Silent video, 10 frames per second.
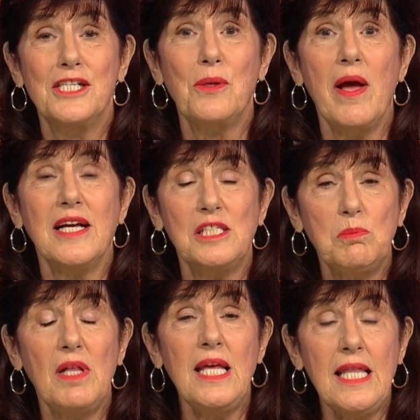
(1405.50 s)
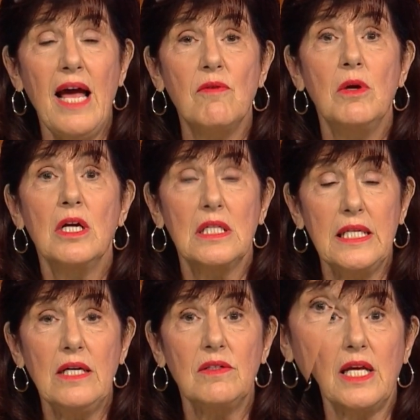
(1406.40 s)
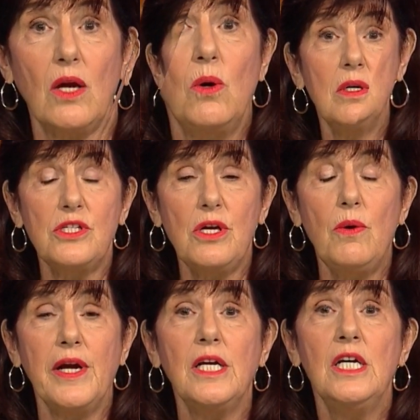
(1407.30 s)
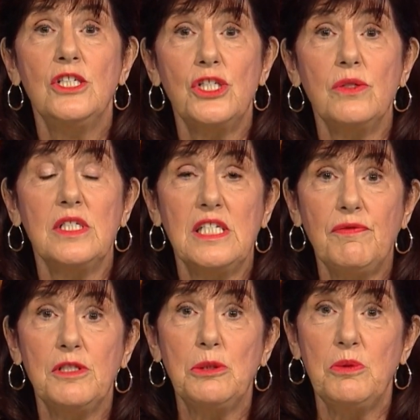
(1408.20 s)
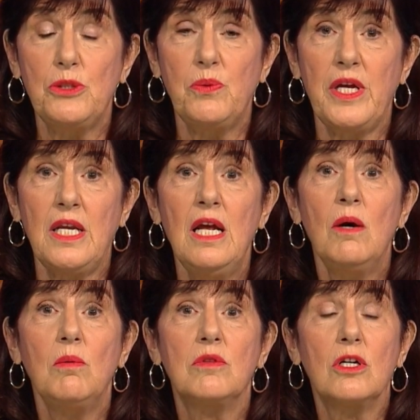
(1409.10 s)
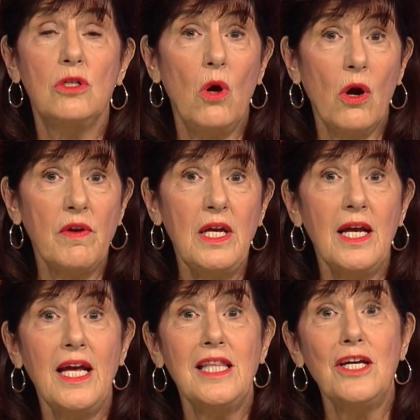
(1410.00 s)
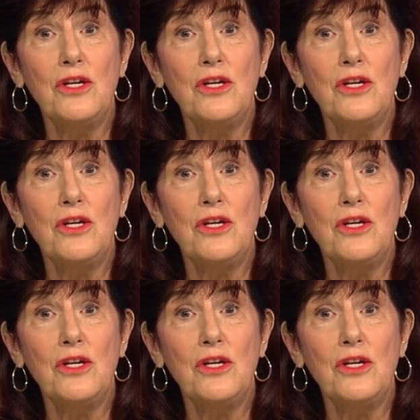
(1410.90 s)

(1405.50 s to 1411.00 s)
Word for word: so I explain that clearly. Also, I show the difference between the glory and the